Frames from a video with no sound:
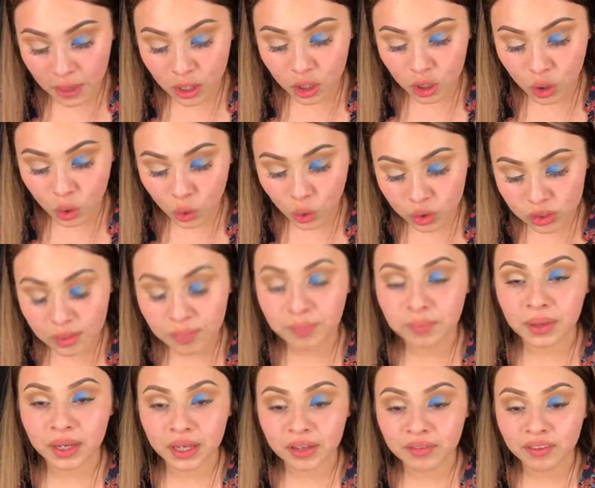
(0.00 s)
You know who's a
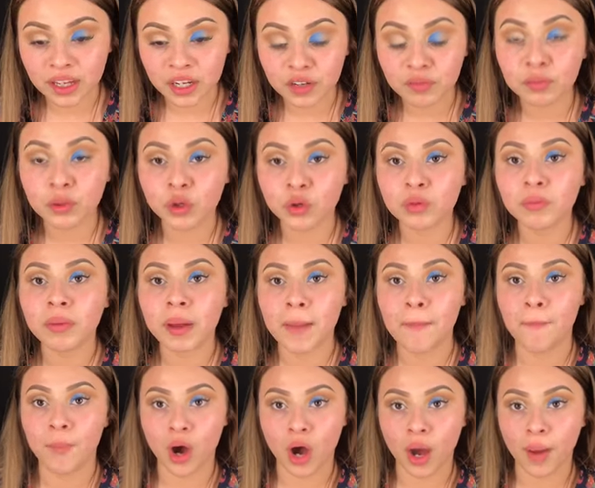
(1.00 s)
big fan of blue? My
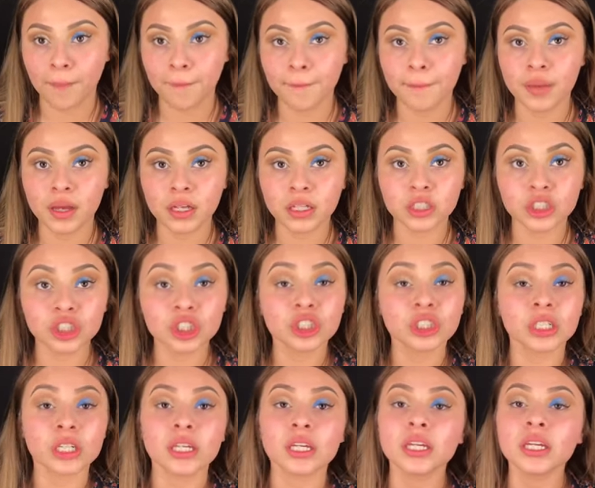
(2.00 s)
mom.
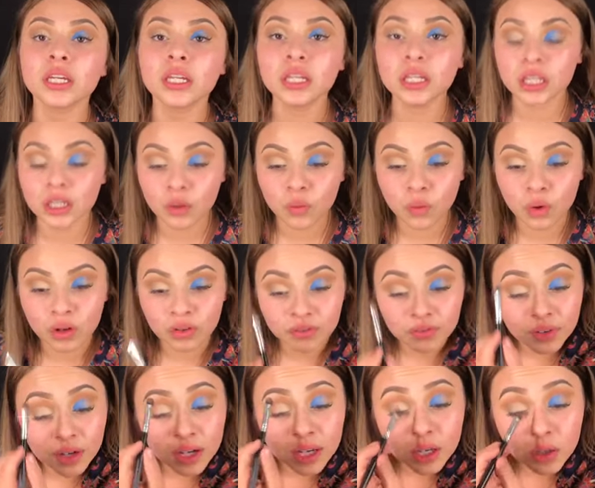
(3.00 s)
She will
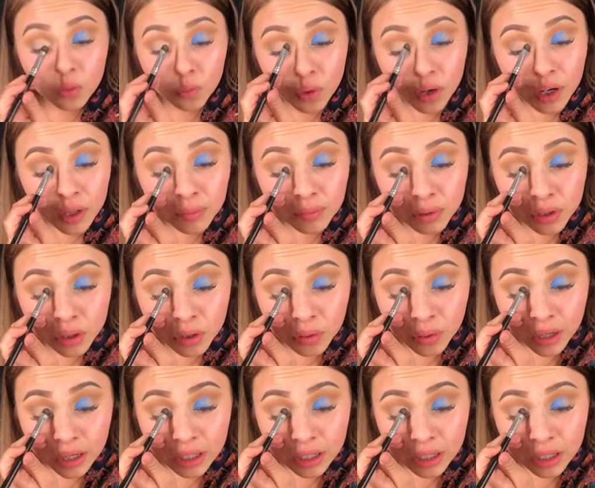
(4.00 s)
fucking wear blue